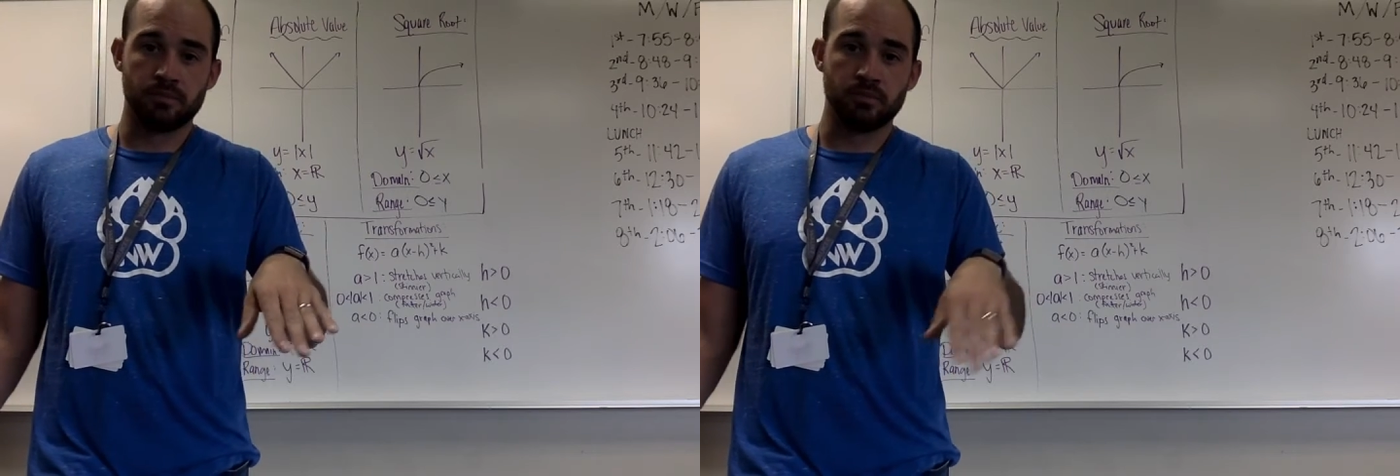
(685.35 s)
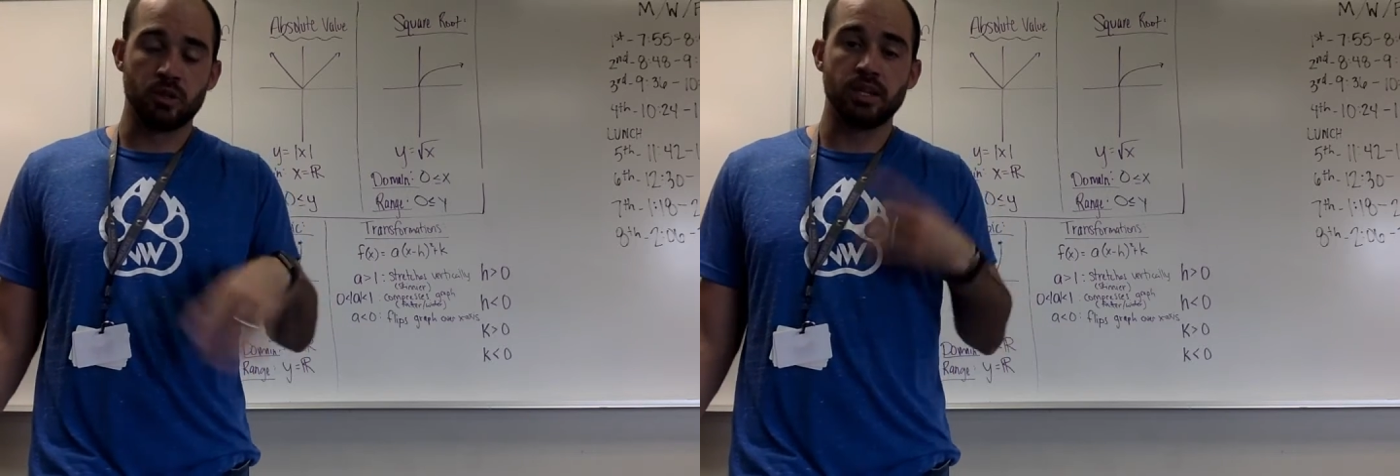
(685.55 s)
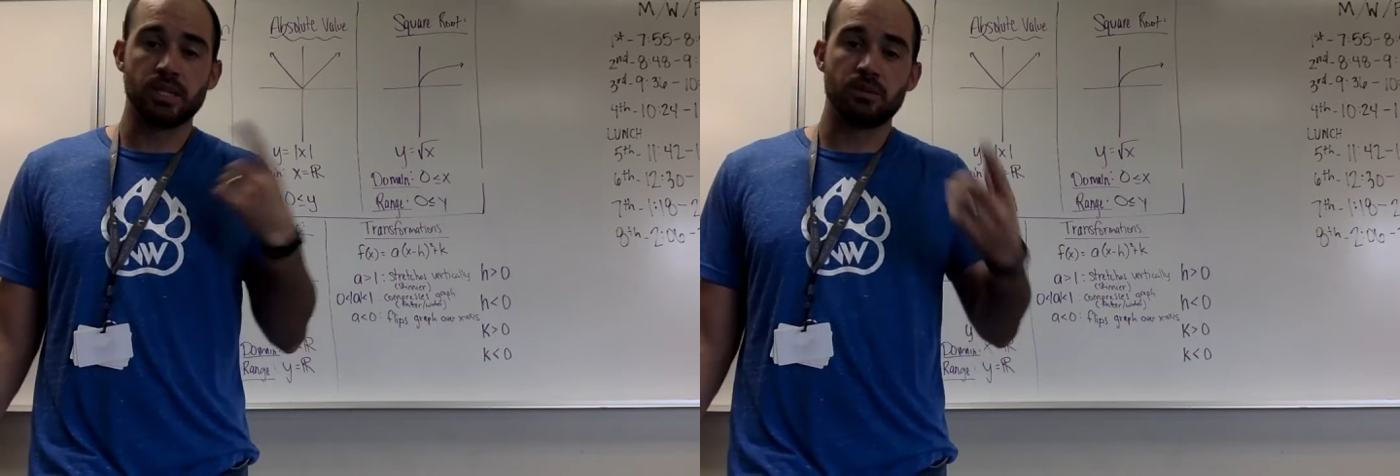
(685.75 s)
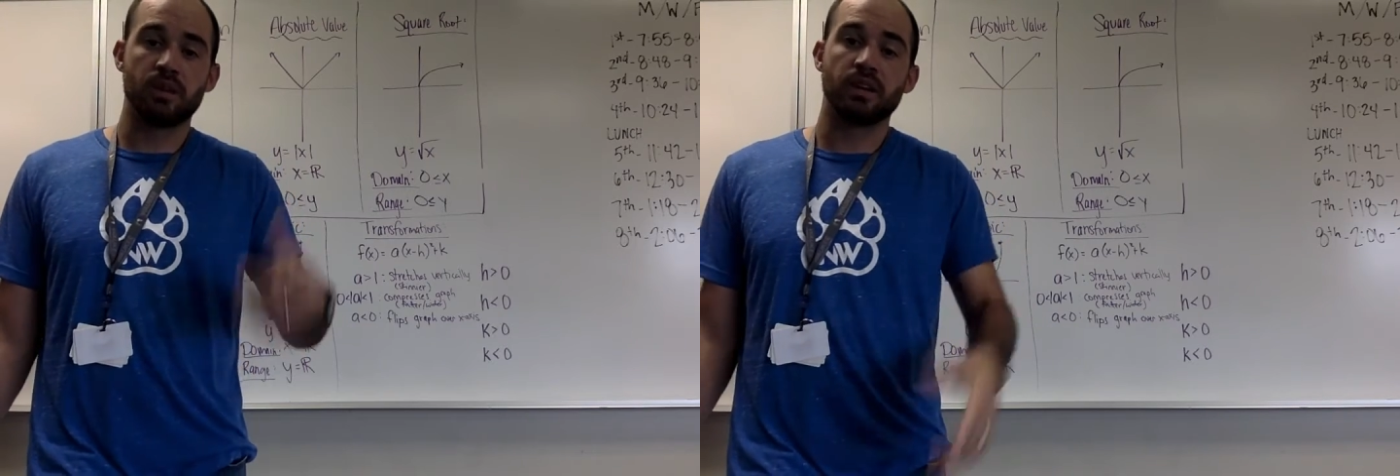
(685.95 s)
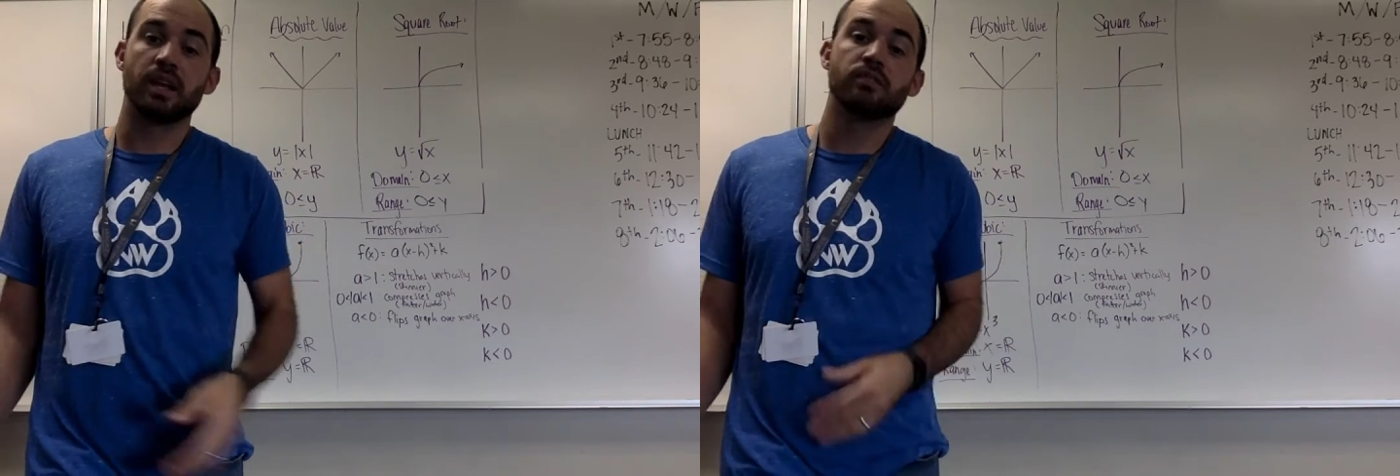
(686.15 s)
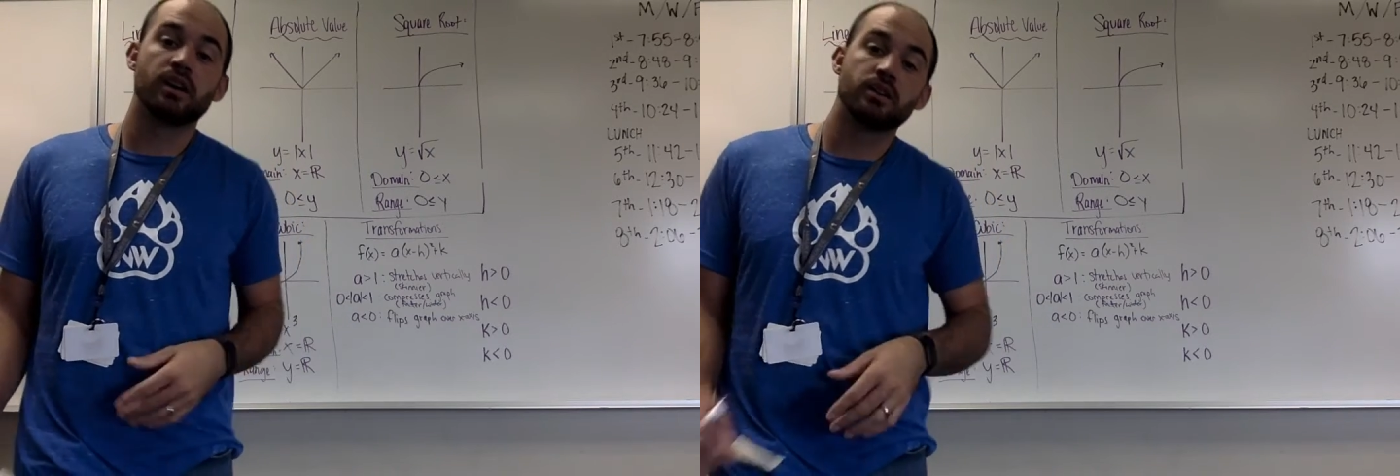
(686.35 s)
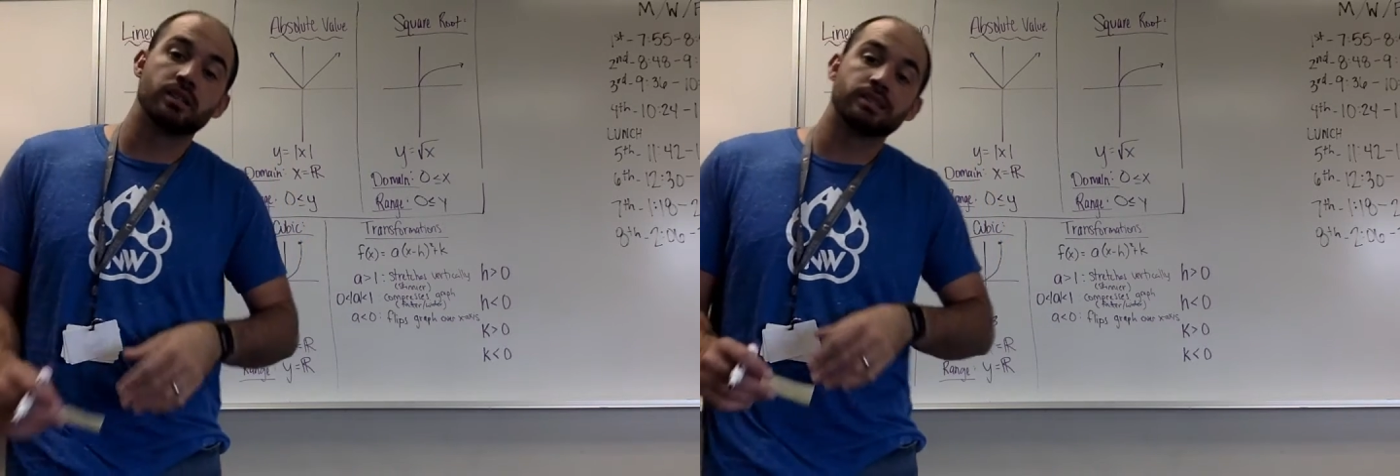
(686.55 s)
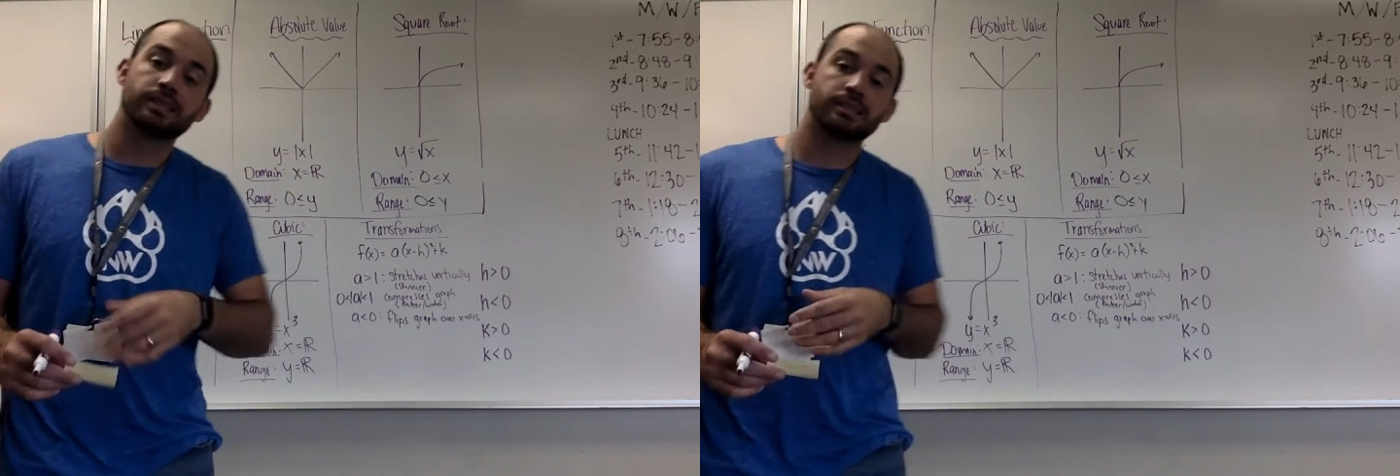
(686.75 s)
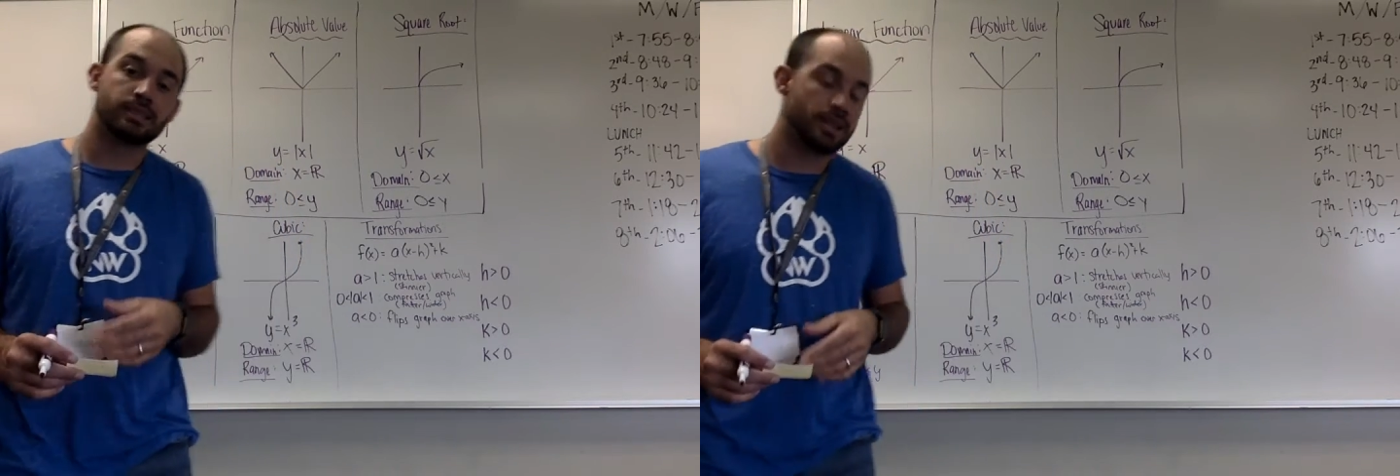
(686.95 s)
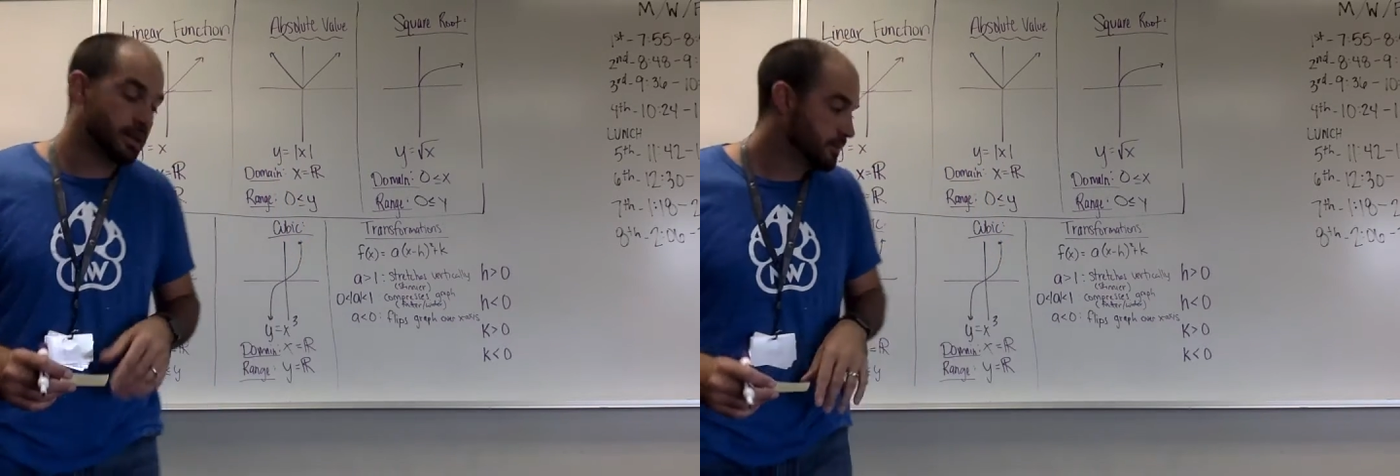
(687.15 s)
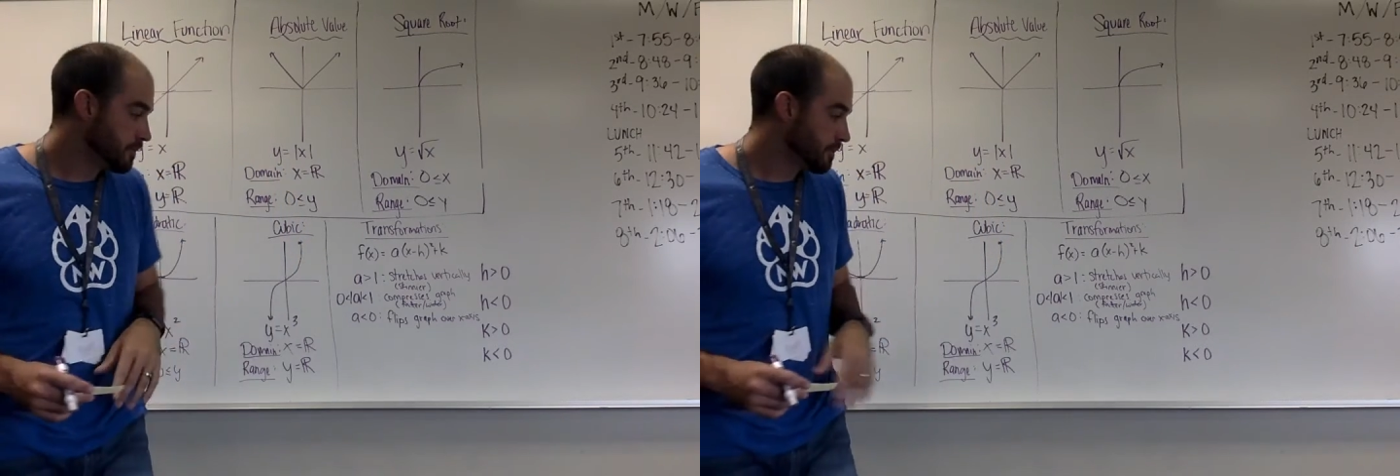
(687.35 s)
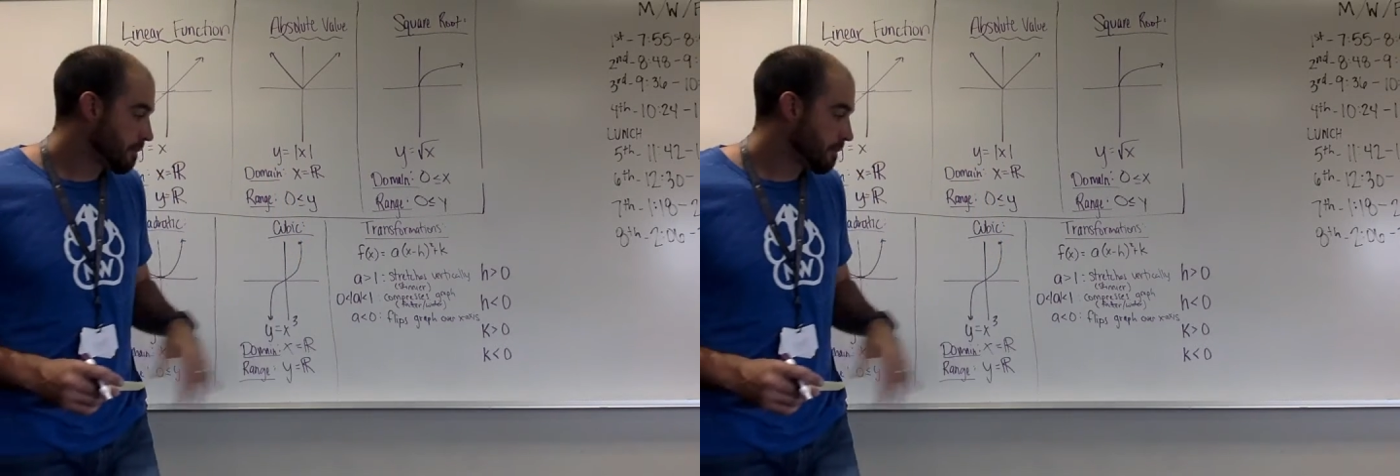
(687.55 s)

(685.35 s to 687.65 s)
So anytime you have an a value that's less than